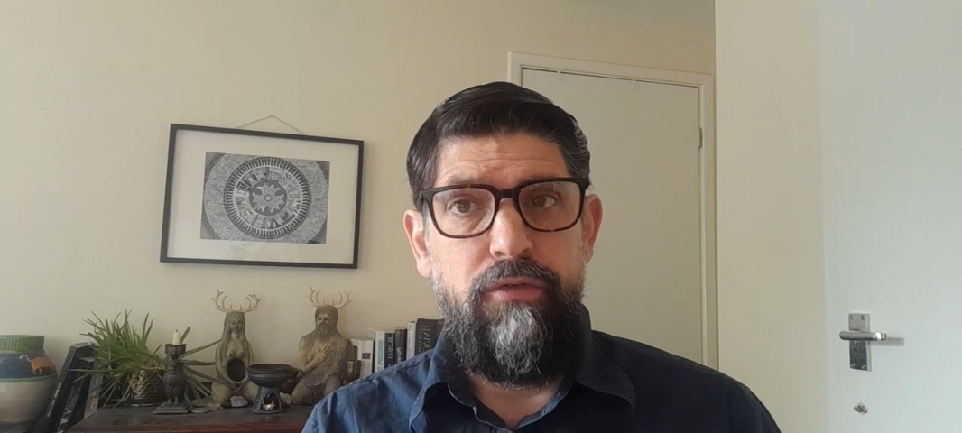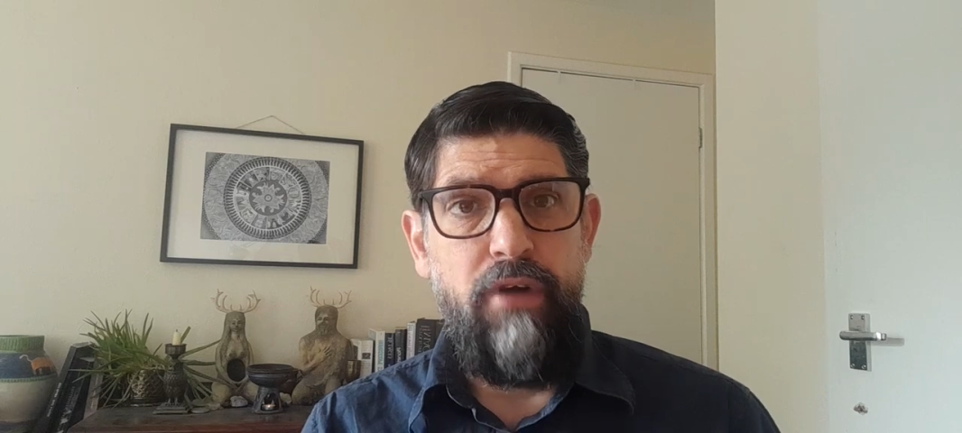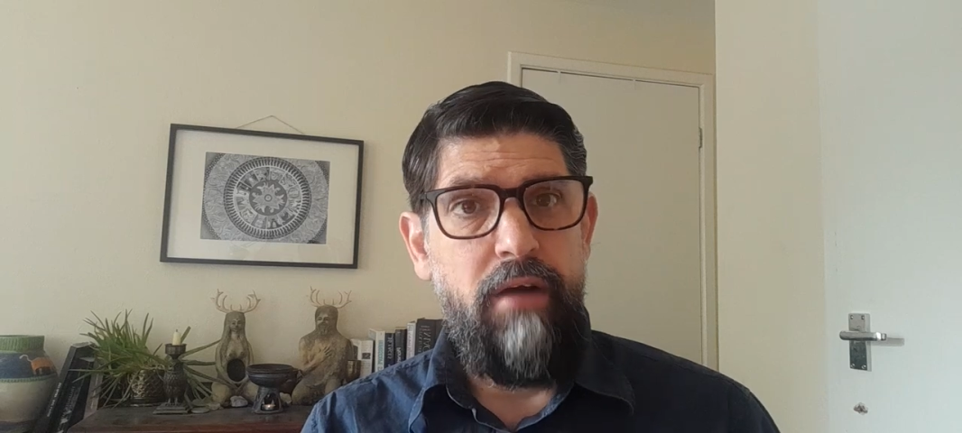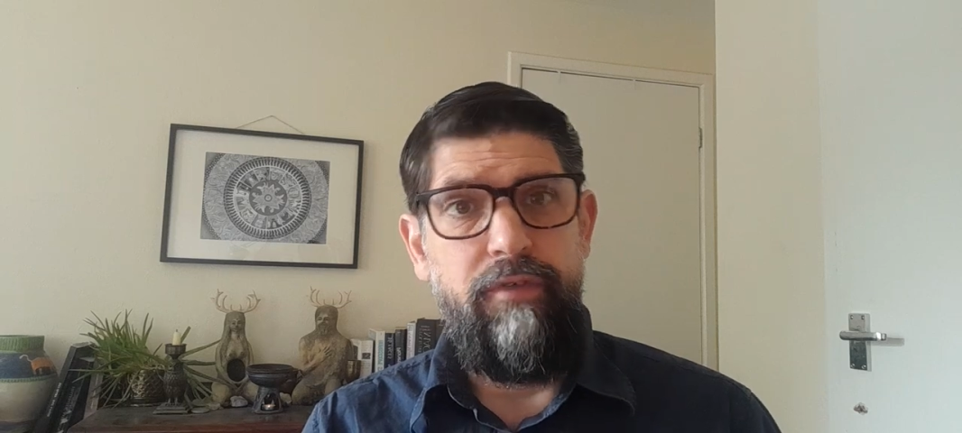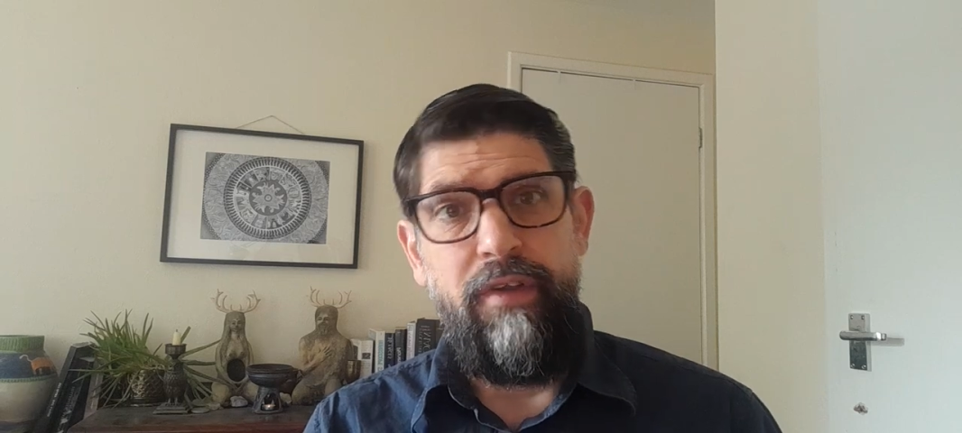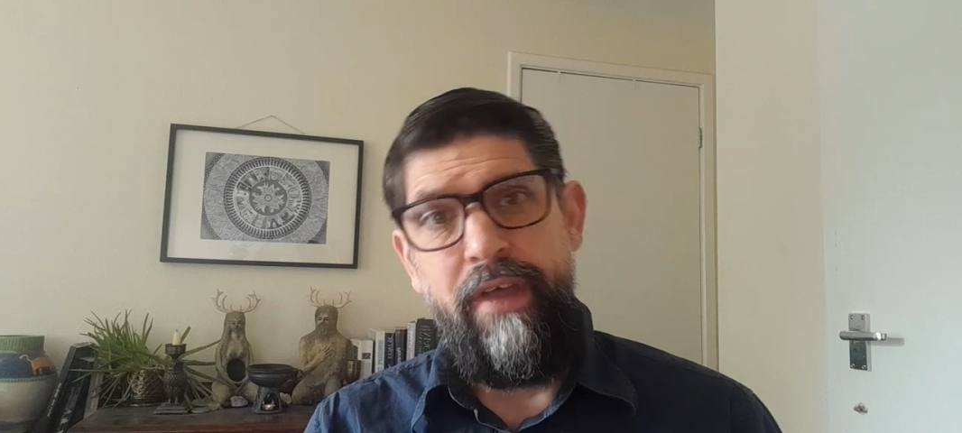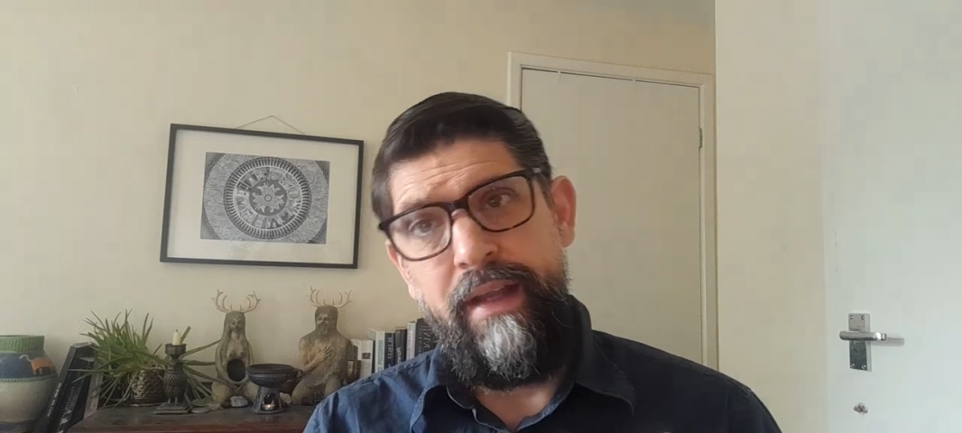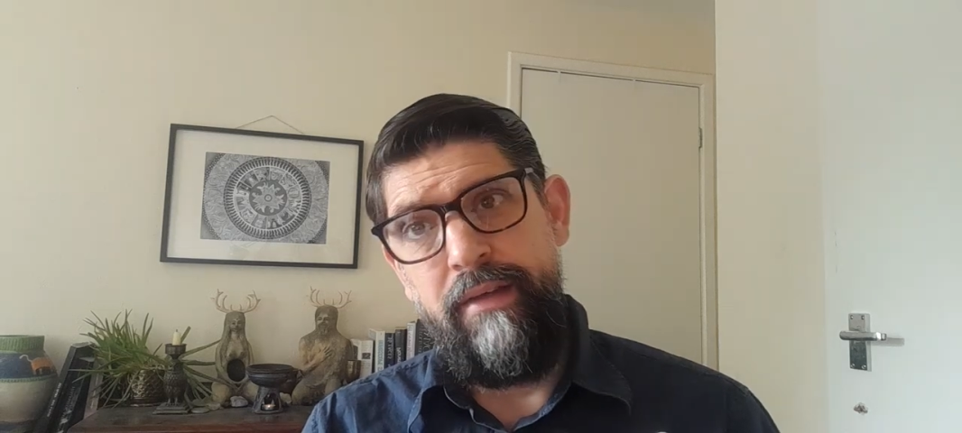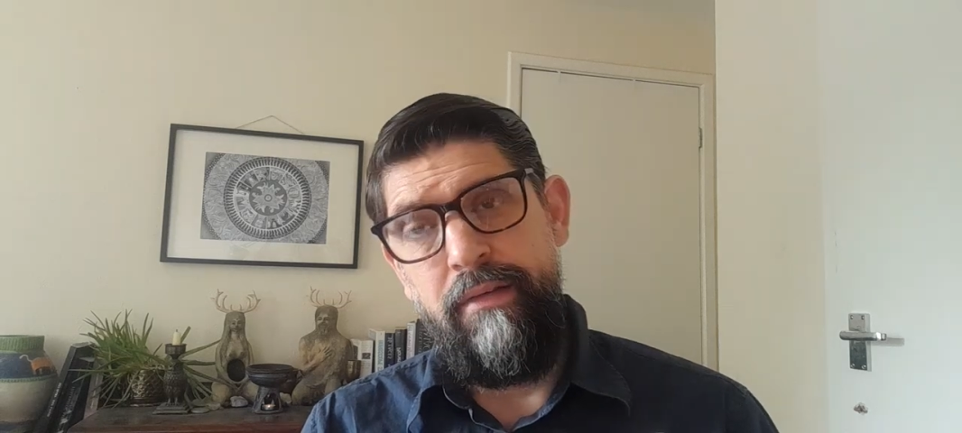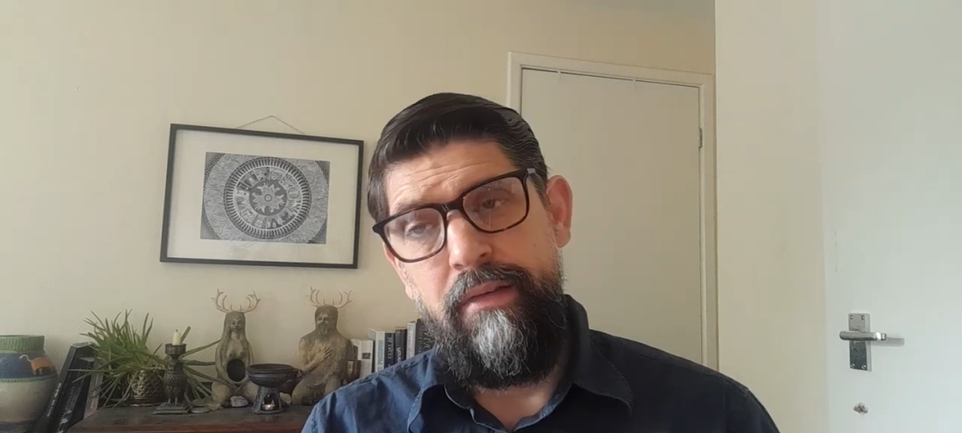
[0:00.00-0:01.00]
rather
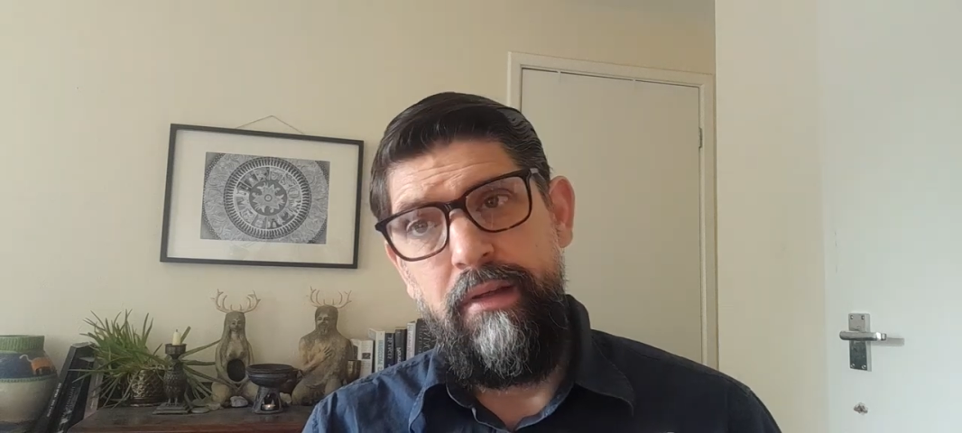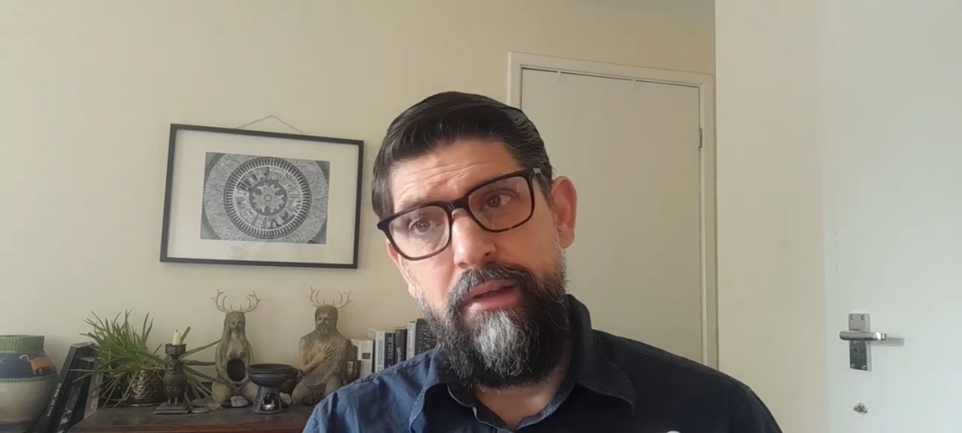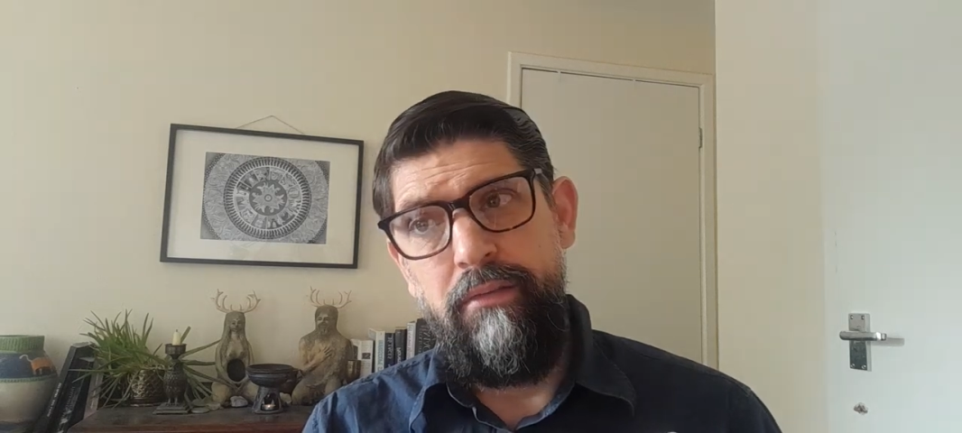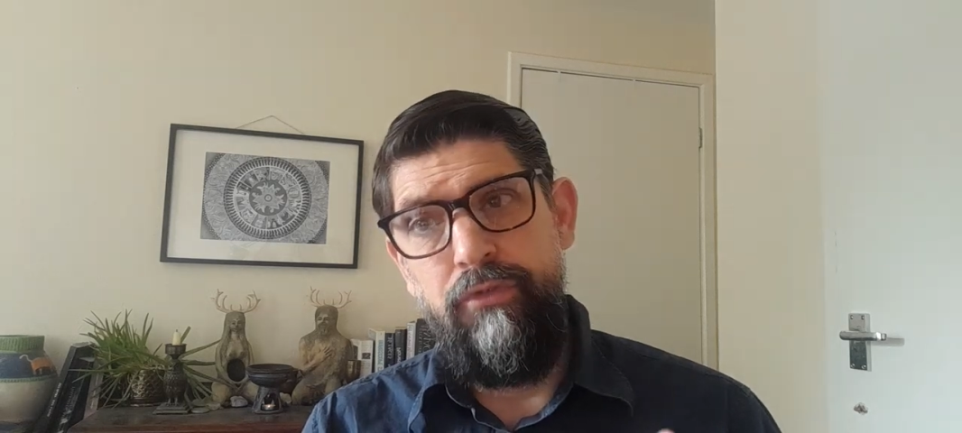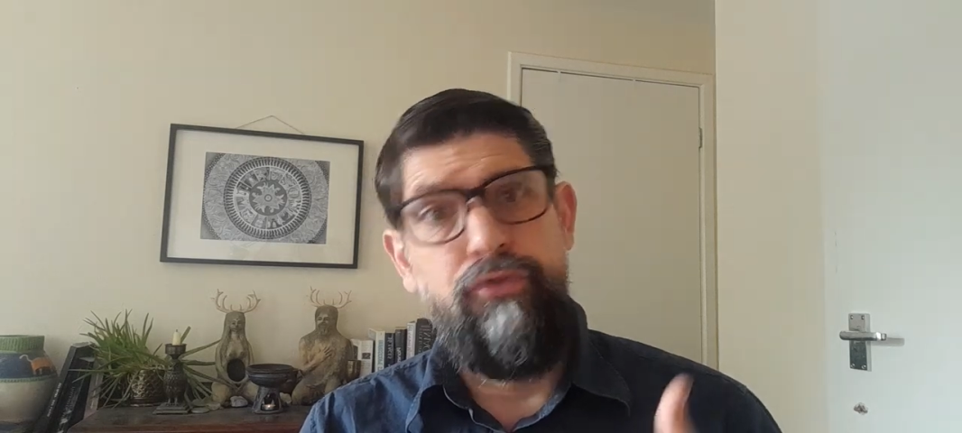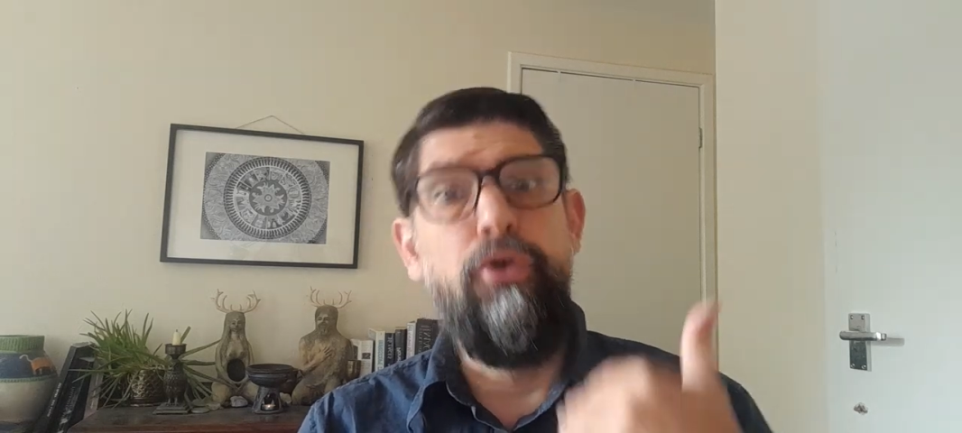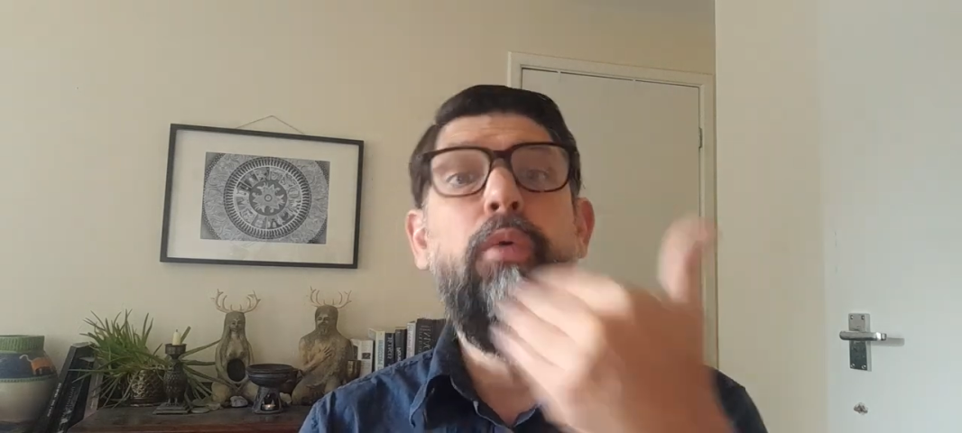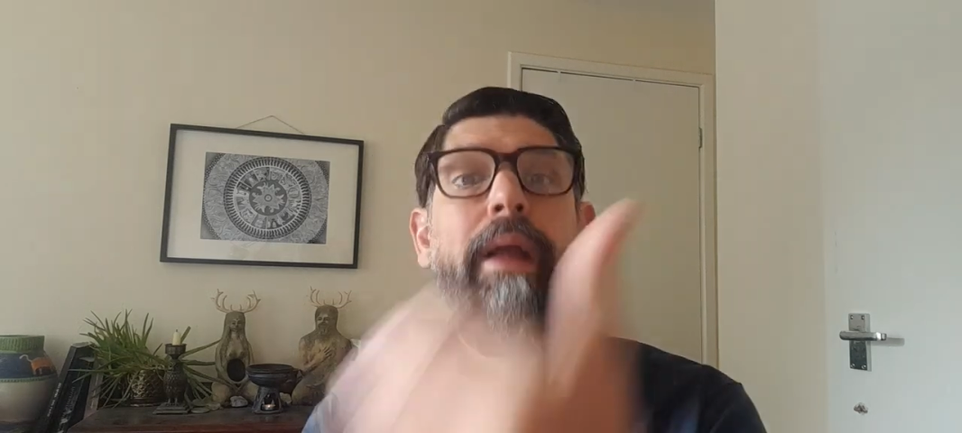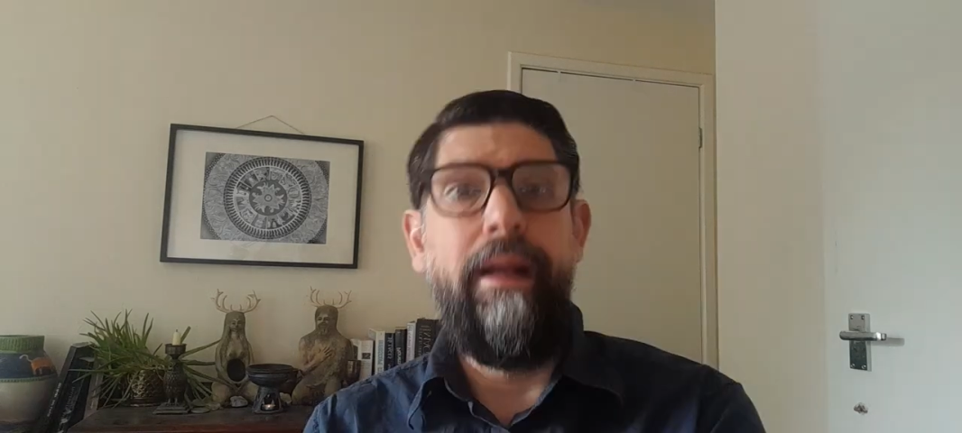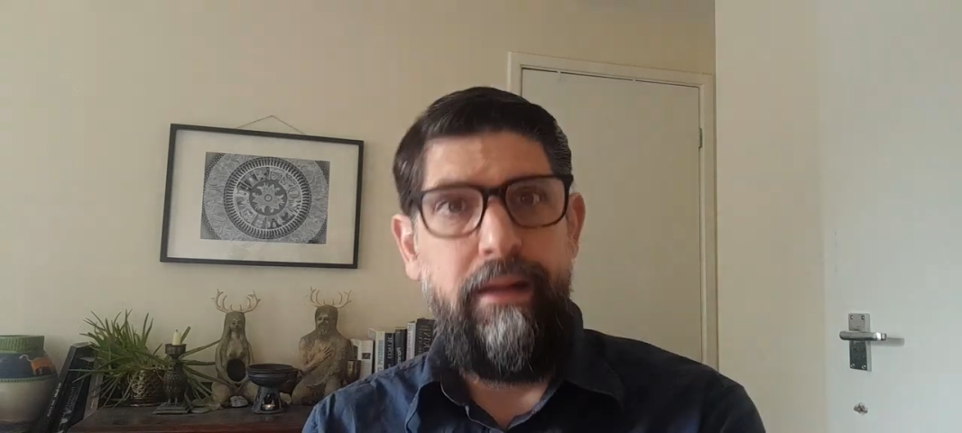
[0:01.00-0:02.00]
than
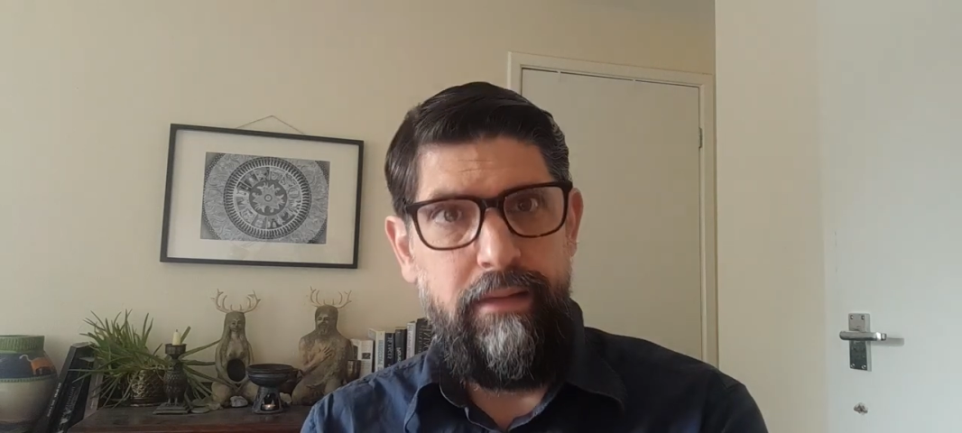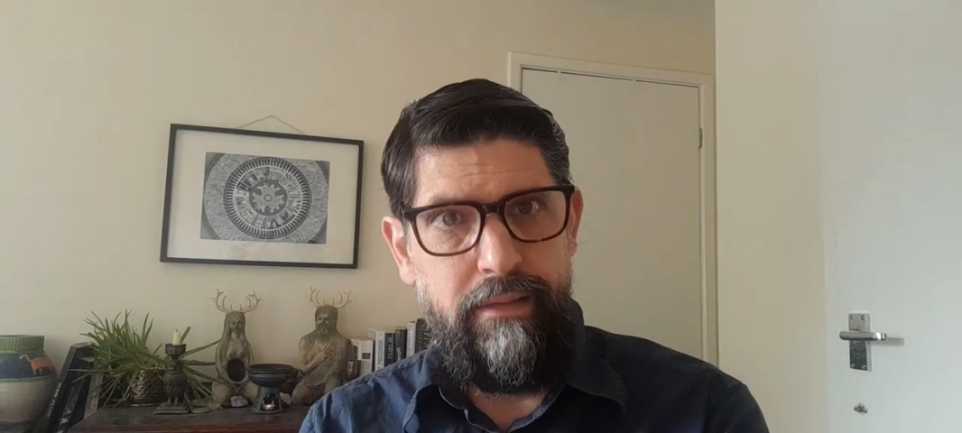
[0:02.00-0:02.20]
doing,